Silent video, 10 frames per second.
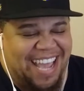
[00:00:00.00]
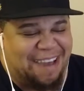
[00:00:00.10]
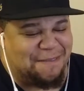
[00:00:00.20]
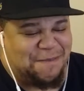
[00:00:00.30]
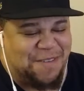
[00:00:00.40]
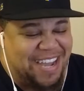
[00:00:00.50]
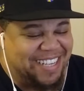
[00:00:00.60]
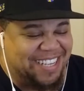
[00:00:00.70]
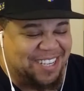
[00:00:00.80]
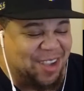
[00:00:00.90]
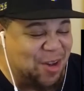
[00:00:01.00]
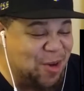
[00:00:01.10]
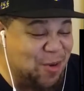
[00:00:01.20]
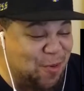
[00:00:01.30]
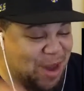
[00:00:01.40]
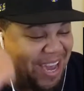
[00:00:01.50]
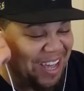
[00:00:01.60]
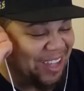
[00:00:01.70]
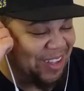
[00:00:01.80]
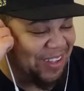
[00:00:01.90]
that fits so
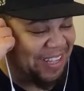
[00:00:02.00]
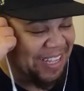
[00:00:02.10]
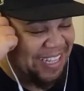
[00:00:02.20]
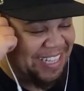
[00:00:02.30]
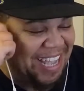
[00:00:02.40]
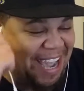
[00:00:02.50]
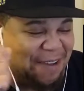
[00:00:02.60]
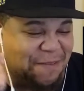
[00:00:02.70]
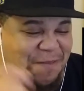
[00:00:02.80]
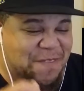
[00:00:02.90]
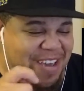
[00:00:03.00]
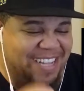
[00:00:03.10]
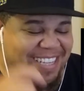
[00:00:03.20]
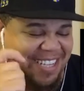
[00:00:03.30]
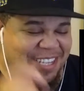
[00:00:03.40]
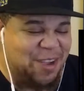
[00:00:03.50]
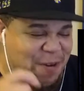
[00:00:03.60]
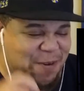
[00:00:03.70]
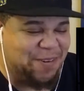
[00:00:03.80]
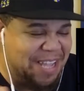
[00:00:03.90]
well. Come that on, fits nigga.
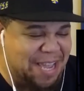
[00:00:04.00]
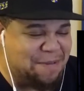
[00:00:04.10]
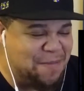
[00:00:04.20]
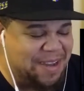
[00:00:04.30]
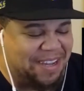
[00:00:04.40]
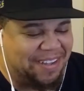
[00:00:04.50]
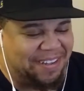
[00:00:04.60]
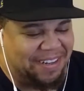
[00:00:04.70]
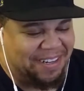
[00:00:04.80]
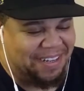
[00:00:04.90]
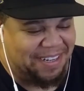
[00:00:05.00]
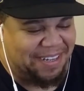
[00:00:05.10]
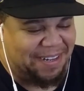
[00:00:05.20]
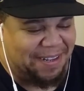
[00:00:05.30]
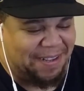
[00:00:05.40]
so damn well. That was my